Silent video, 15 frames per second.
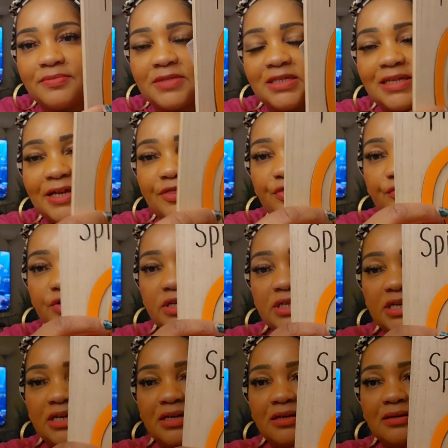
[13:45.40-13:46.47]
It's like
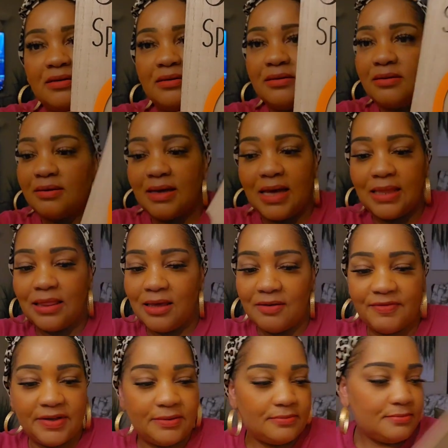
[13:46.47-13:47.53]
3D. I
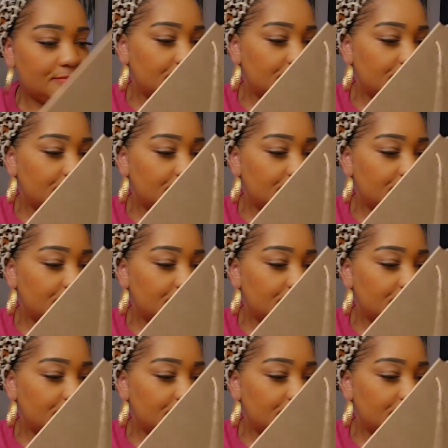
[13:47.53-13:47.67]
love it.